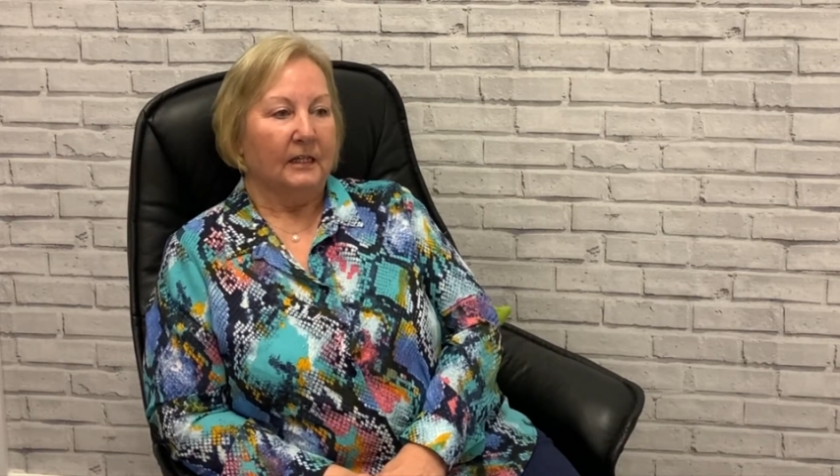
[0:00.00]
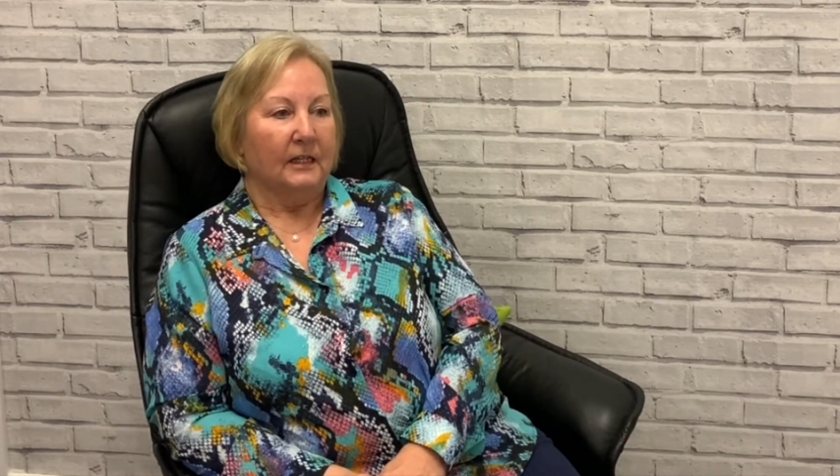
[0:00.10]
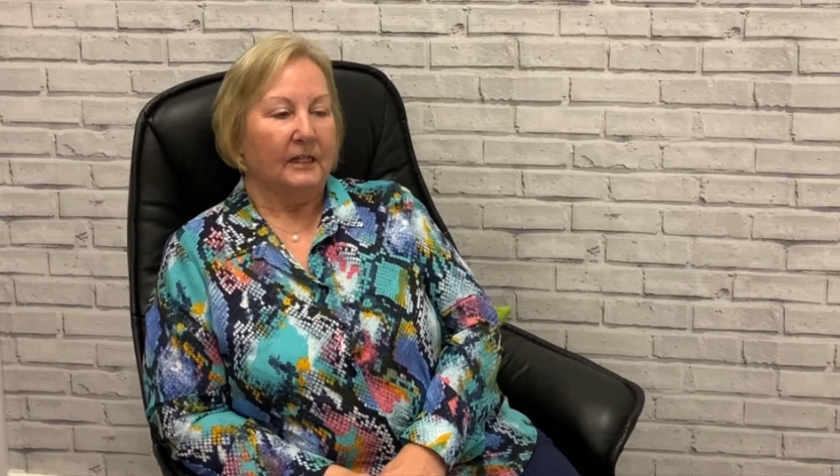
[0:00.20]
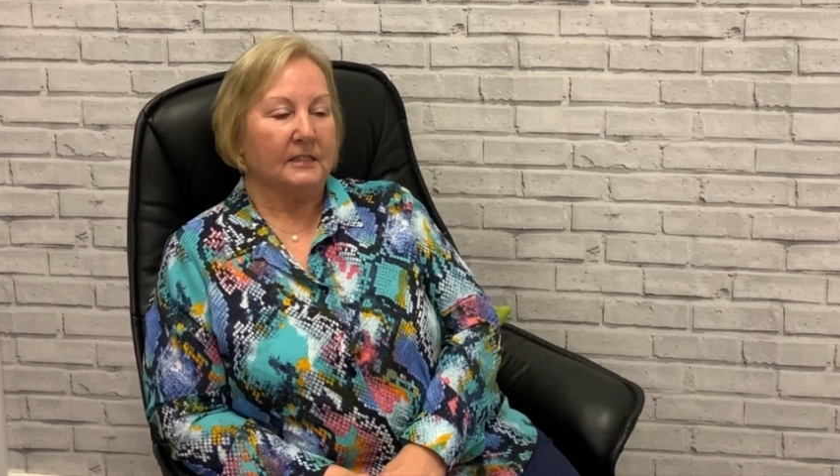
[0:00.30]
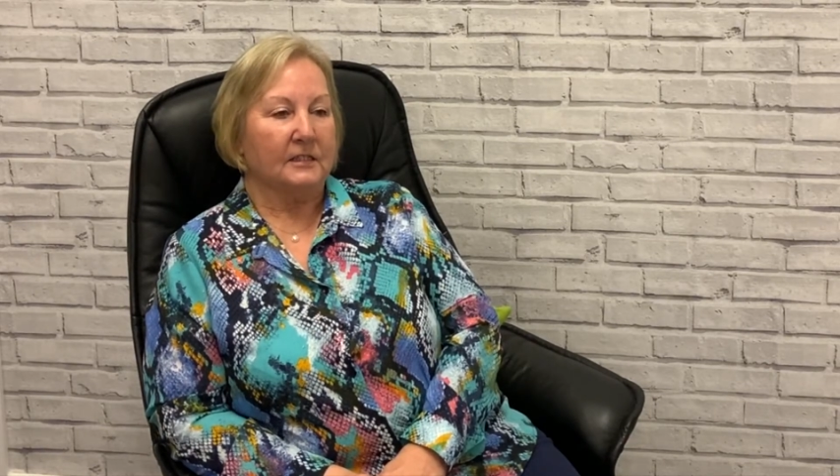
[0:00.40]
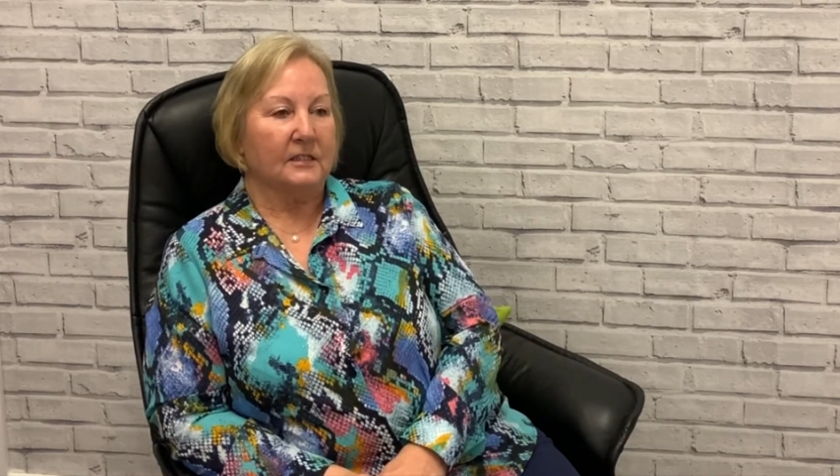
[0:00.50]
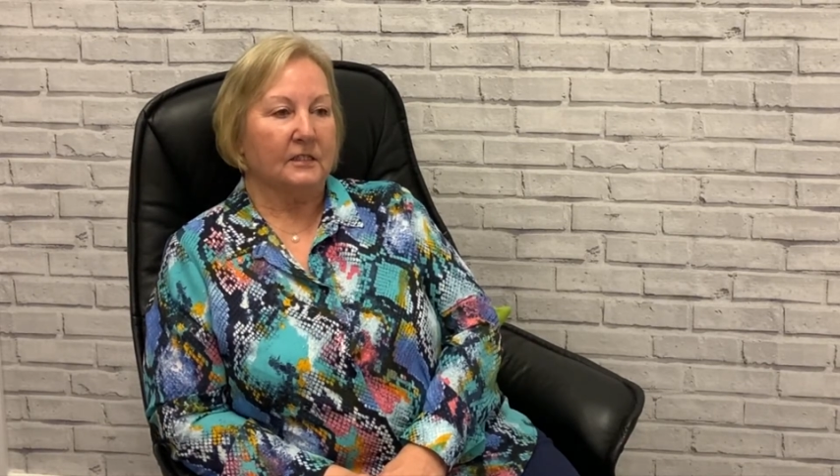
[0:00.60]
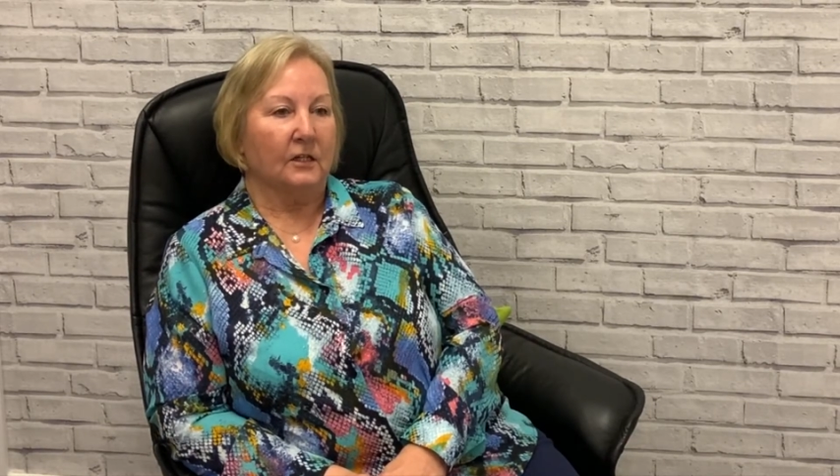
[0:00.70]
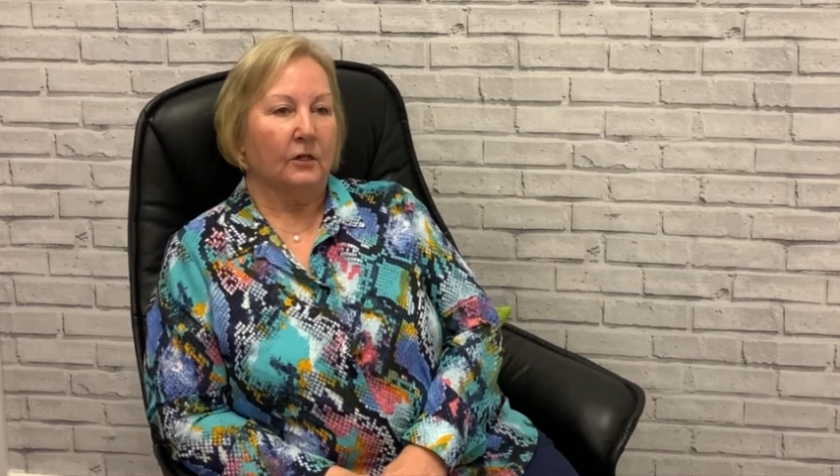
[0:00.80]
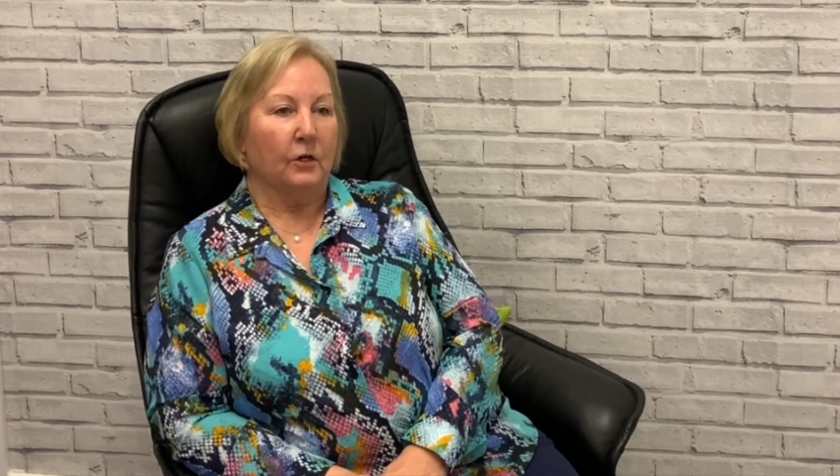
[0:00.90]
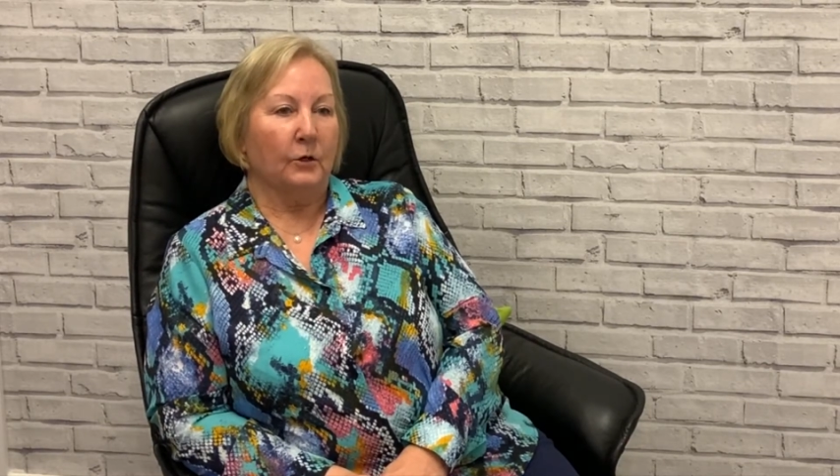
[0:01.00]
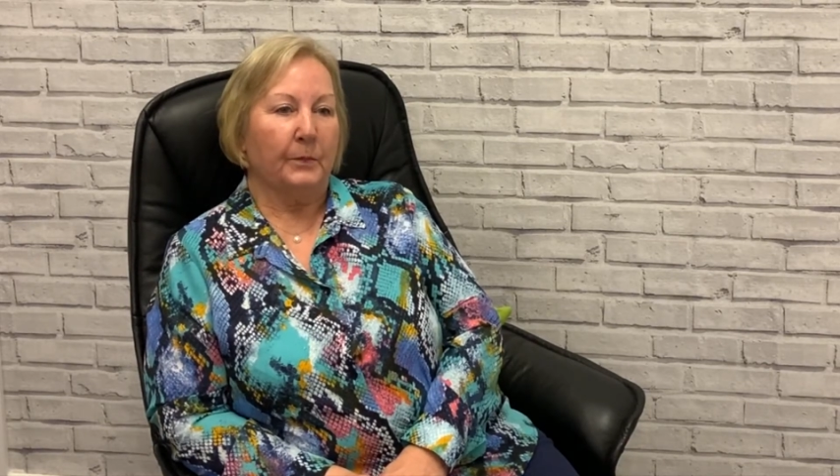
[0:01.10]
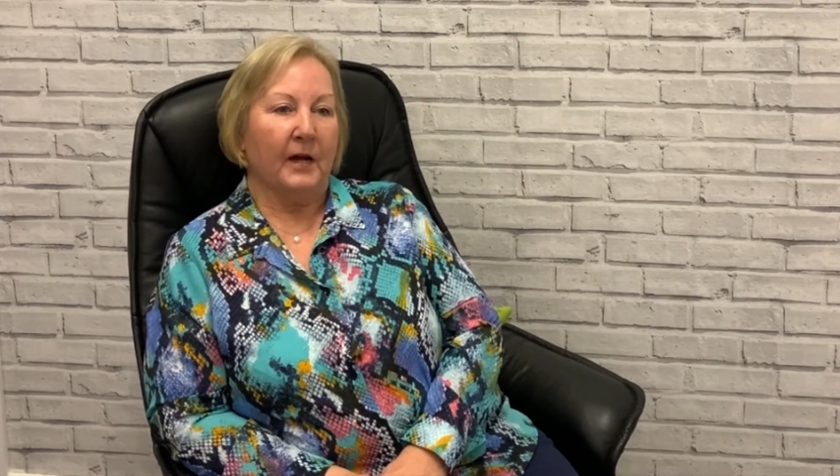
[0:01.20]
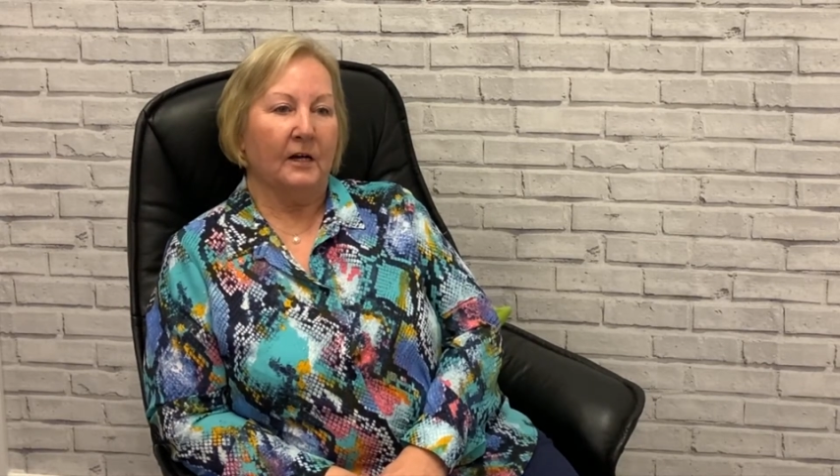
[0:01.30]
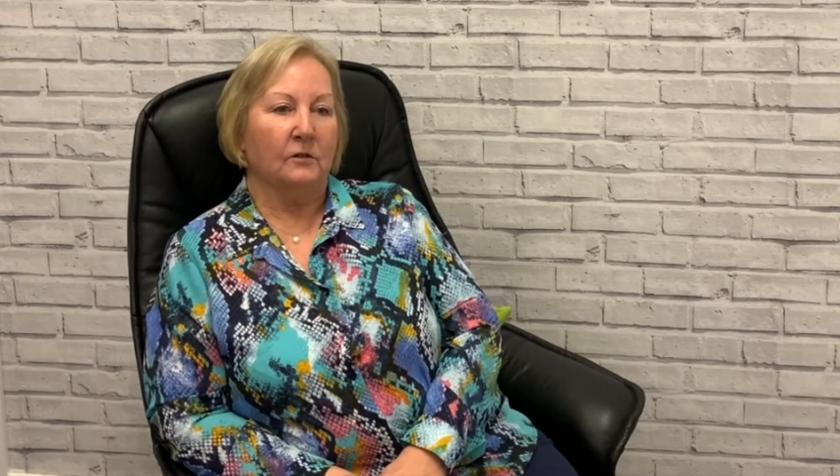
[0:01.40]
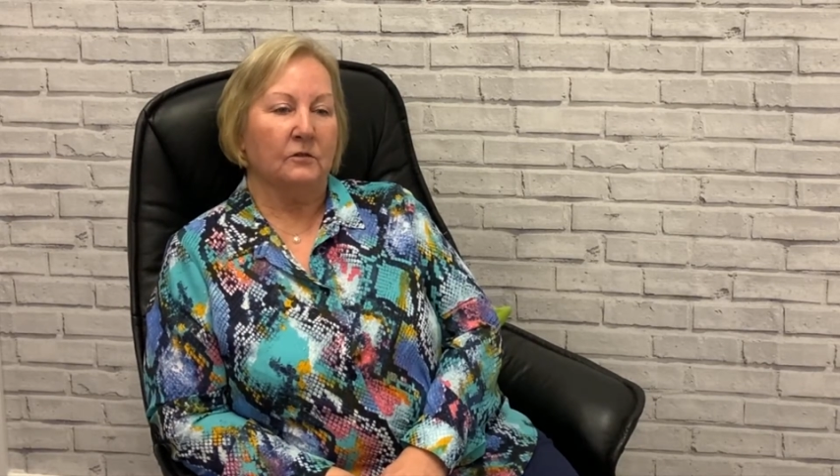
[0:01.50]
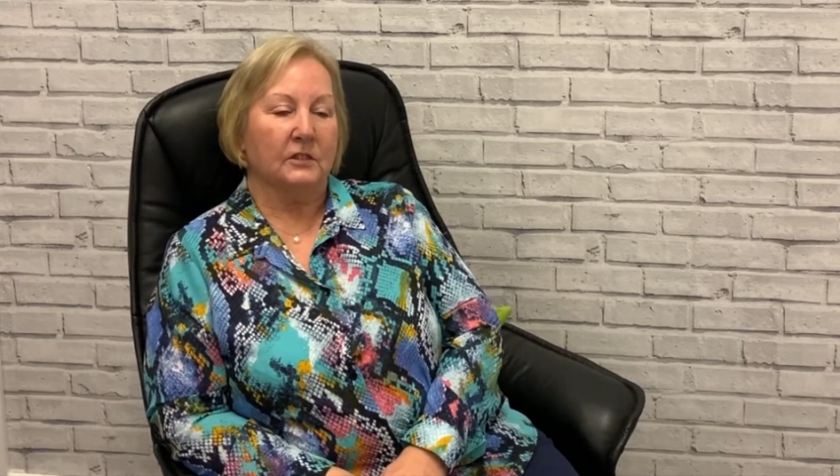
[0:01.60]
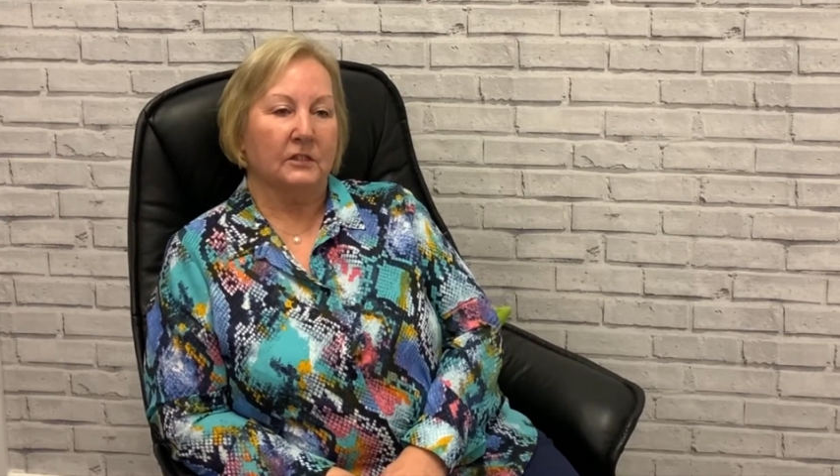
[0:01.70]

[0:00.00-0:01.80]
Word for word: It has upheld